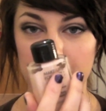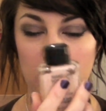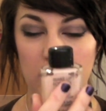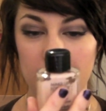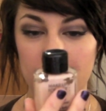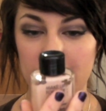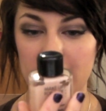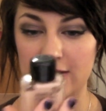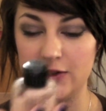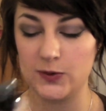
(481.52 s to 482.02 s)

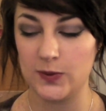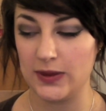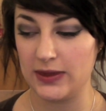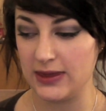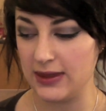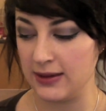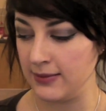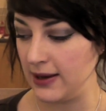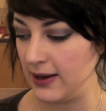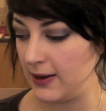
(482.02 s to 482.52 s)
coverage
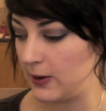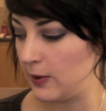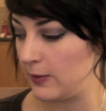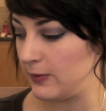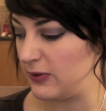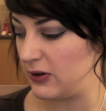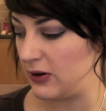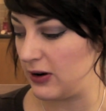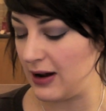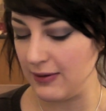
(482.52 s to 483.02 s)
with the Makeup
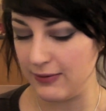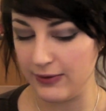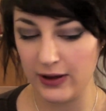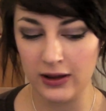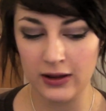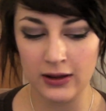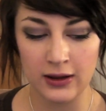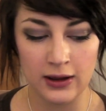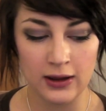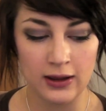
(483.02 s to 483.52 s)
Forever.
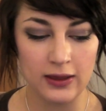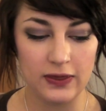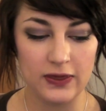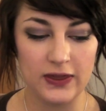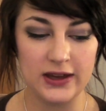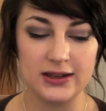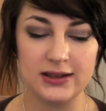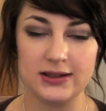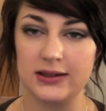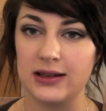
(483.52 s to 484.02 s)

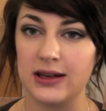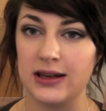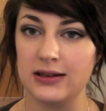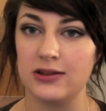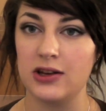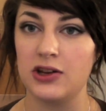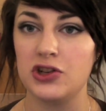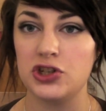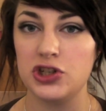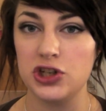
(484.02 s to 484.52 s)
This
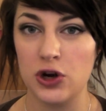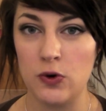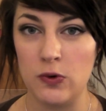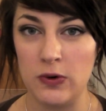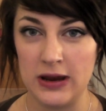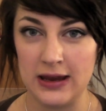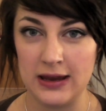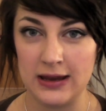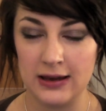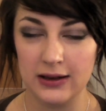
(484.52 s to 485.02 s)
is a
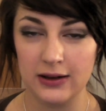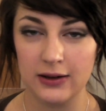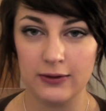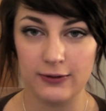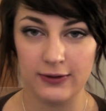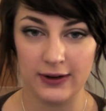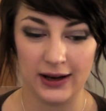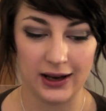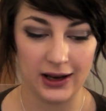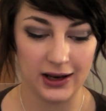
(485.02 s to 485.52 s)
dewy
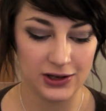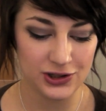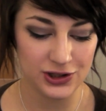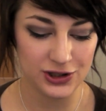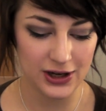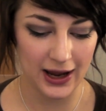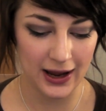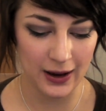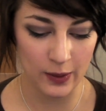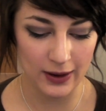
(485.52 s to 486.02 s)

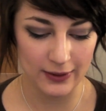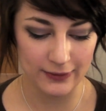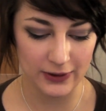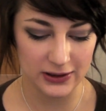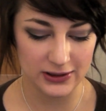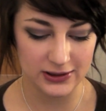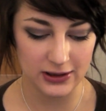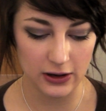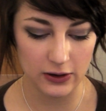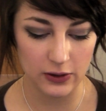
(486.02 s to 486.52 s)
finish, however,
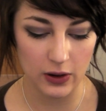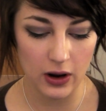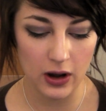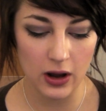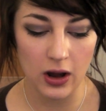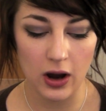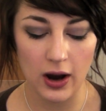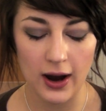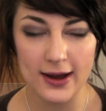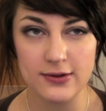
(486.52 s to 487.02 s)
so
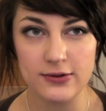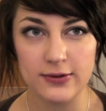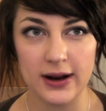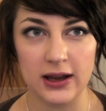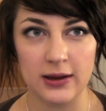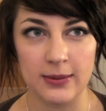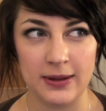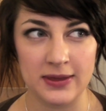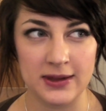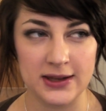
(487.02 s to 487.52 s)
I would
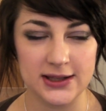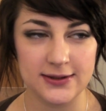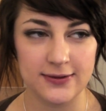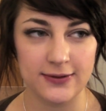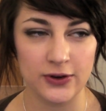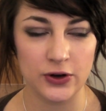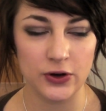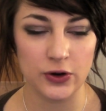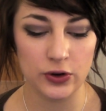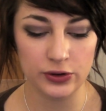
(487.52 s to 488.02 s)
recommend this
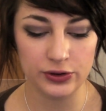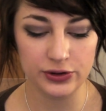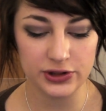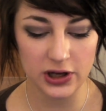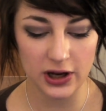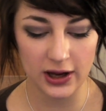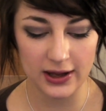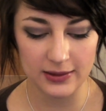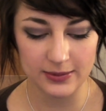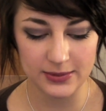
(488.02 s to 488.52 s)
for all
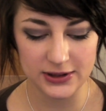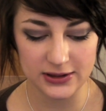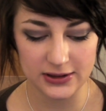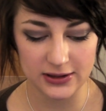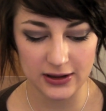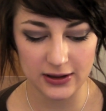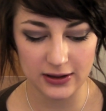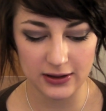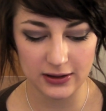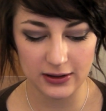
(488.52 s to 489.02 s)
types
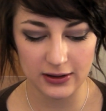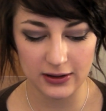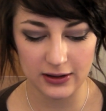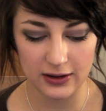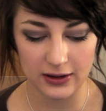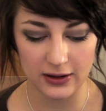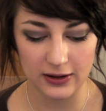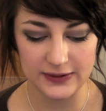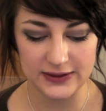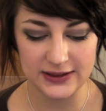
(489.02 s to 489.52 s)

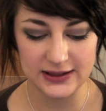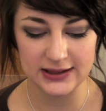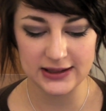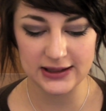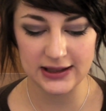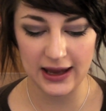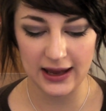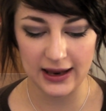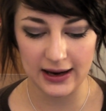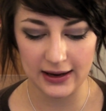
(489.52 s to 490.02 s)
of
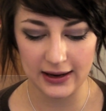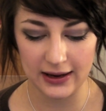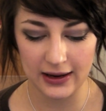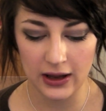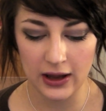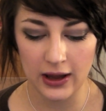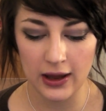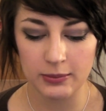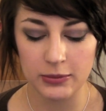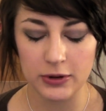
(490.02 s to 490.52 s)
skin,
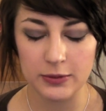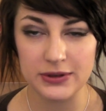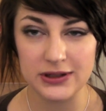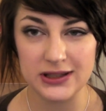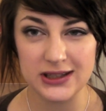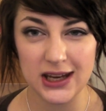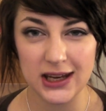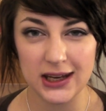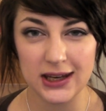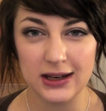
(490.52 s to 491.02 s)
but
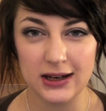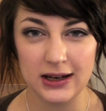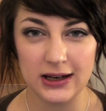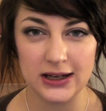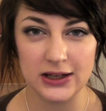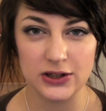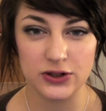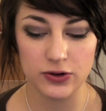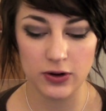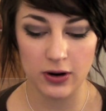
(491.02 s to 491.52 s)

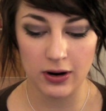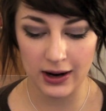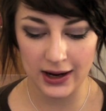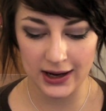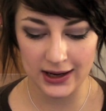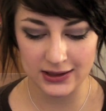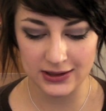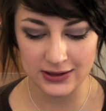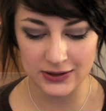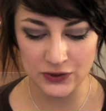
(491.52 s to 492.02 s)
particularly
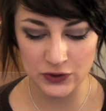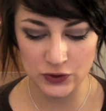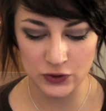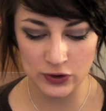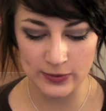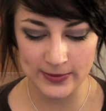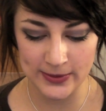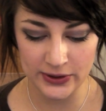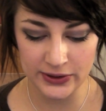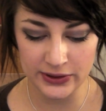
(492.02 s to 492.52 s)
dry to
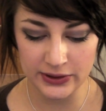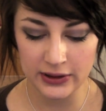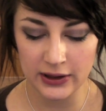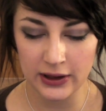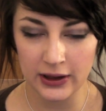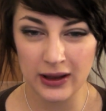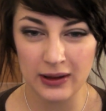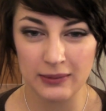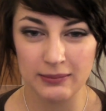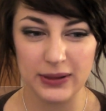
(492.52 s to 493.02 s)
normal,
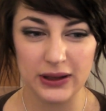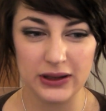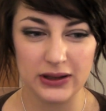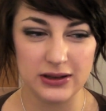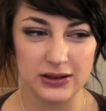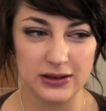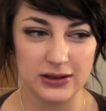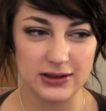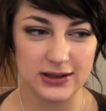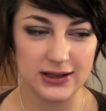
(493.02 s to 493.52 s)

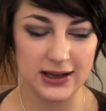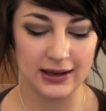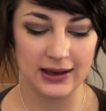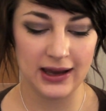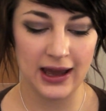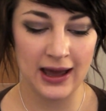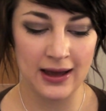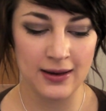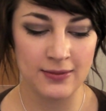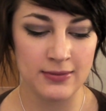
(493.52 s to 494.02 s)
because it
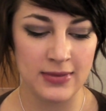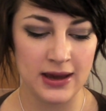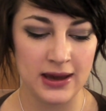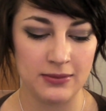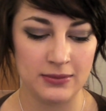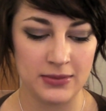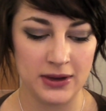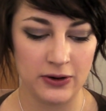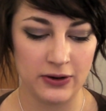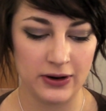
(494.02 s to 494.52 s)
can
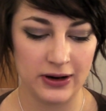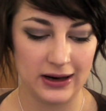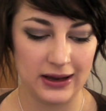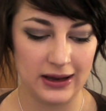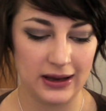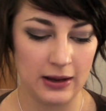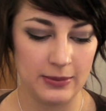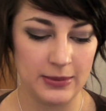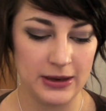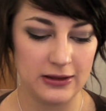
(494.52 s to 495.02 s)
make me
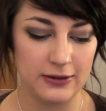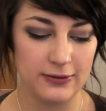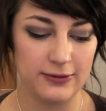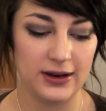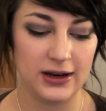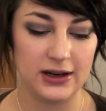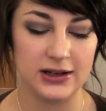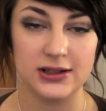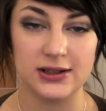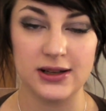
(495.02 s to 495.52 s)
oily. I mean, the
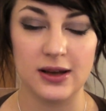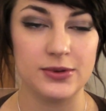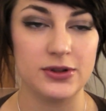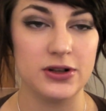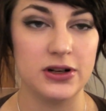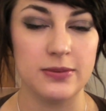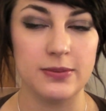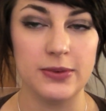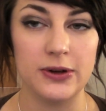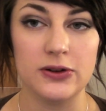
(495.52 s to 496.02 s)
finish is
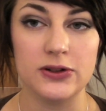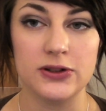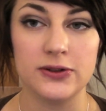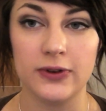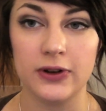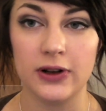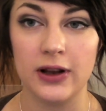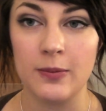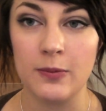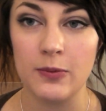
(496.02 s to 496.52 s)
absolutely
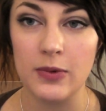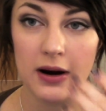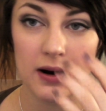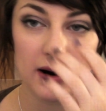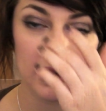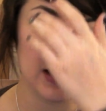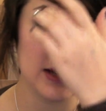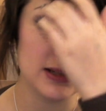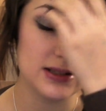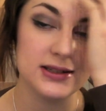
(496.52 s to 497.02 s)
beautiful. I'm
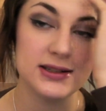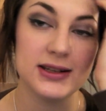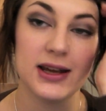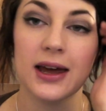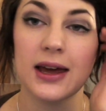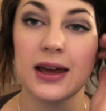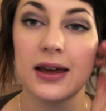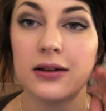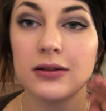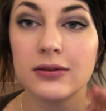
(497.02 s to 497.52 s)
wearing it
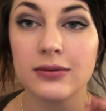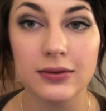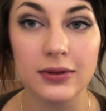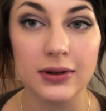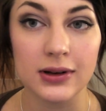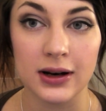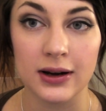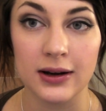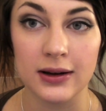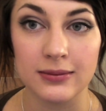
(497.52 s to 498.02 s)
today
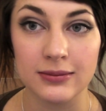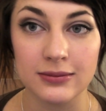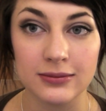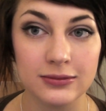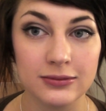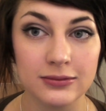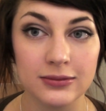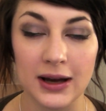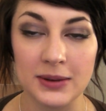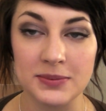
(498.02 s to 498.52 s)
and I'm
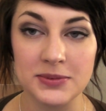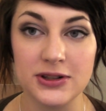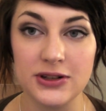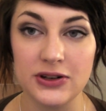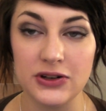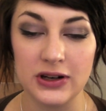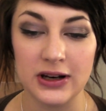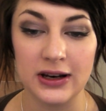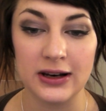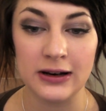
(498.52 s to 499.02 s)

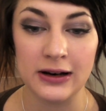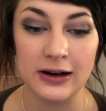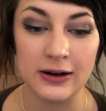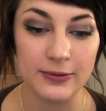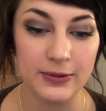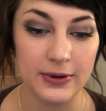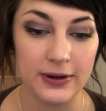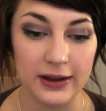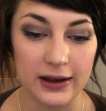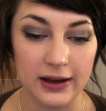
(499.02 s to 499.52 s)
absolutely in
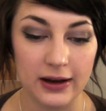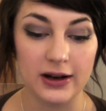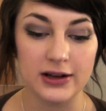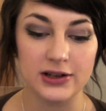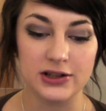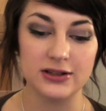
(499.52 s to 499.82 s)
love with it.